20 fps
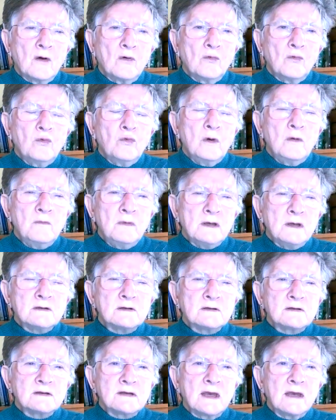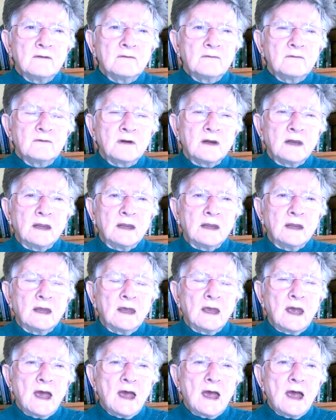women's safety
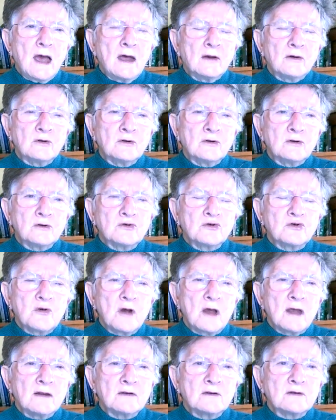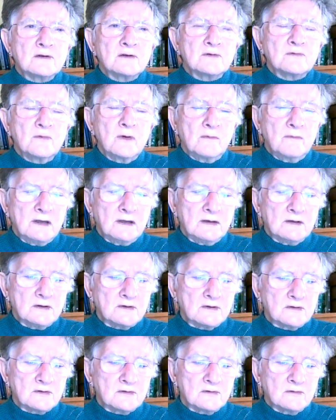and trans
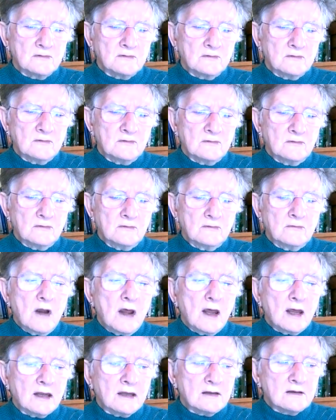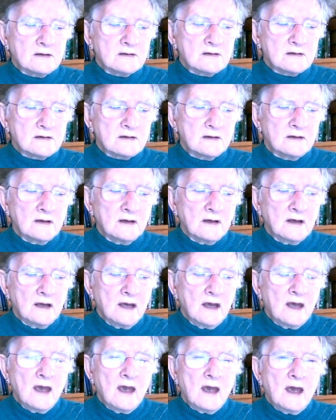women's rights.
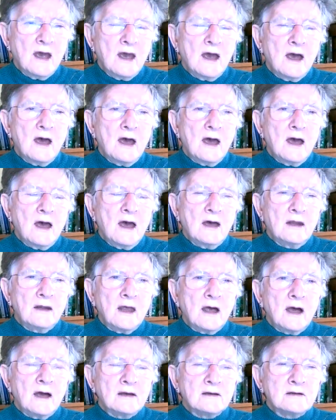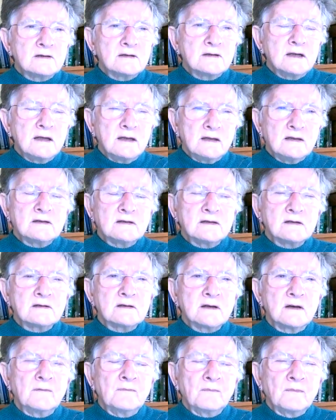And I see this as
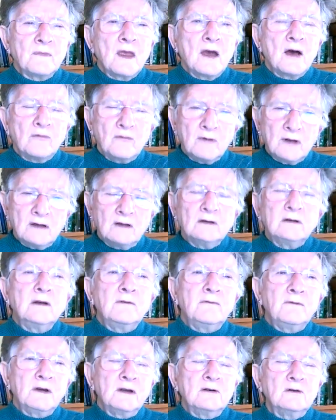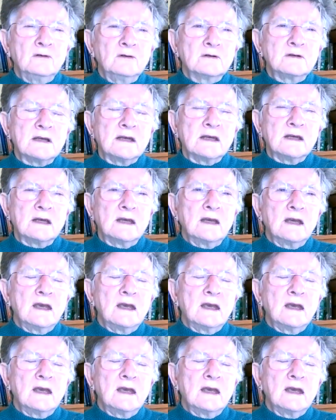a real difficulty,